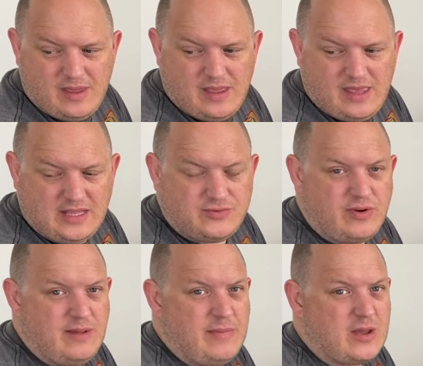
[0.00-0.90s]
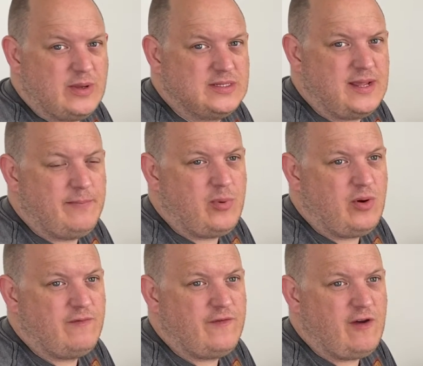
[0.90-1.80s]
It's running macOS
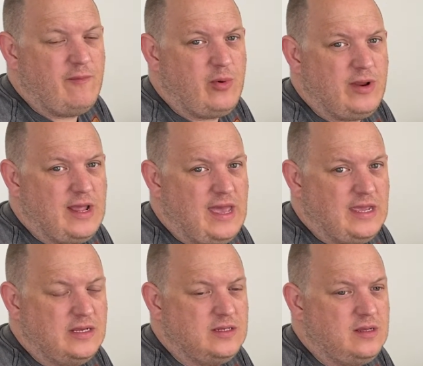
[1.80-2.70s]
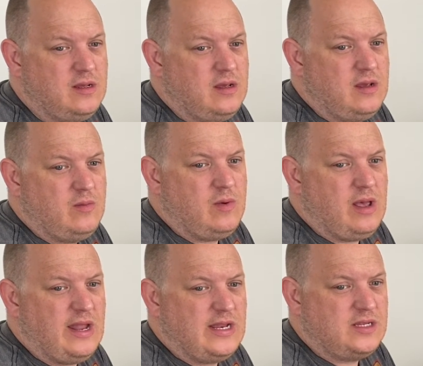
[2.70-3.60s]
10.5.8,
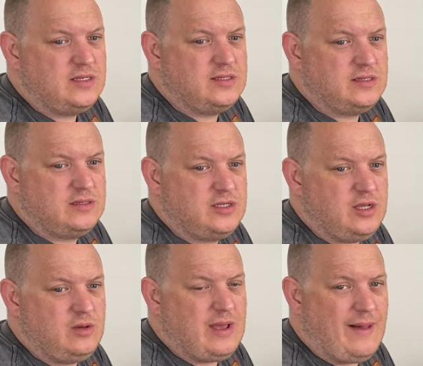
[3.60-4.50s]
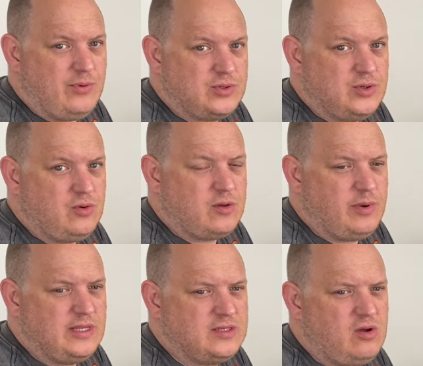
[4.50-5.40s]
and it does do Apple Talk, but
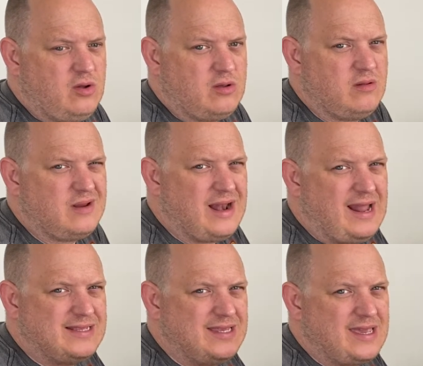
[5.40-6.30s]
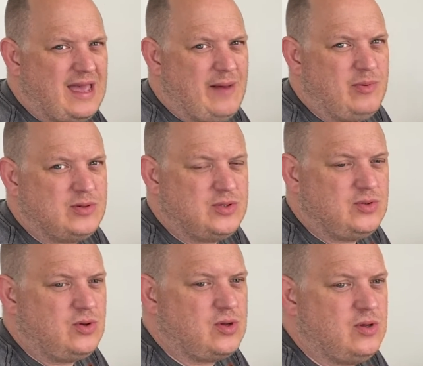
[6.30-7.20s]
it's not classic Apple
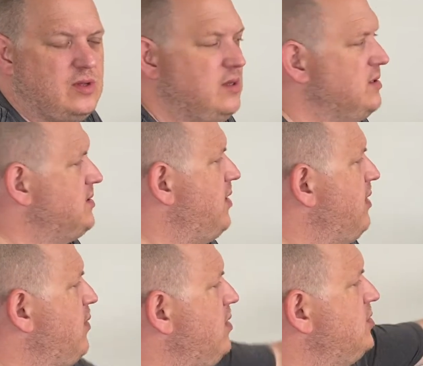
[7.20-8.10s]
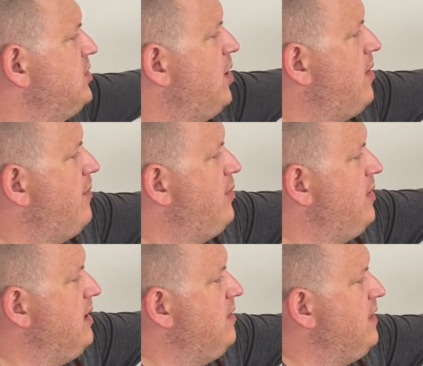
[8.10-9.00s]
Talk, so it won't show up
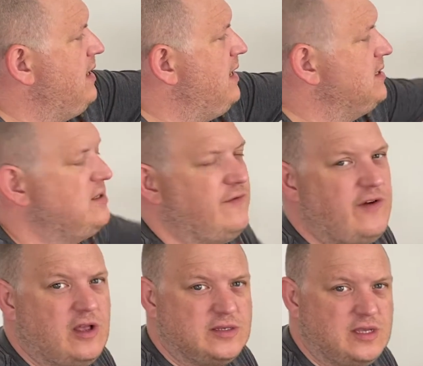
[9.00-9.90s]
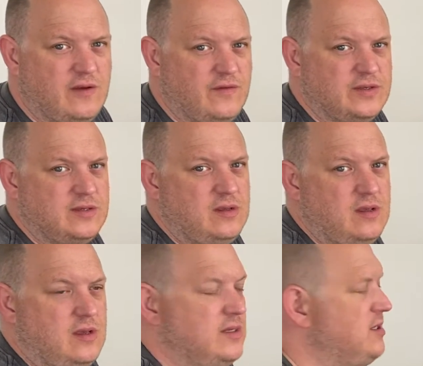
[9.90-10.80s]
in the list of file servers.
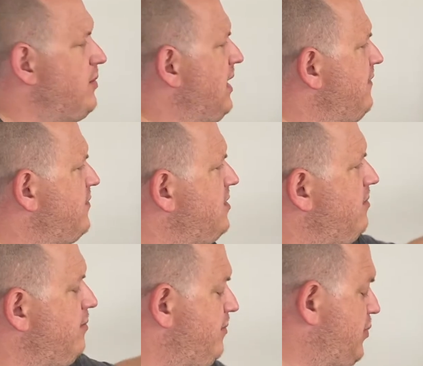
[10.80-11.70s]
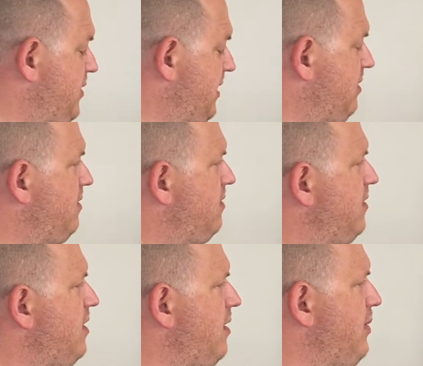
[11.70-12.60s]
So I have to put in
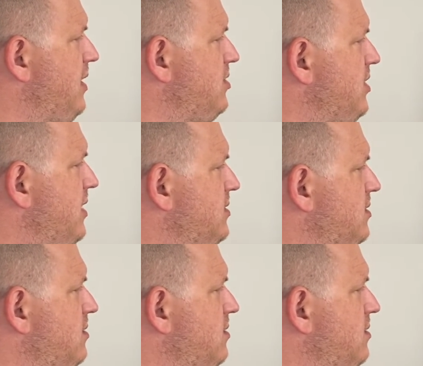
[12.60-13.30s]
the IP address.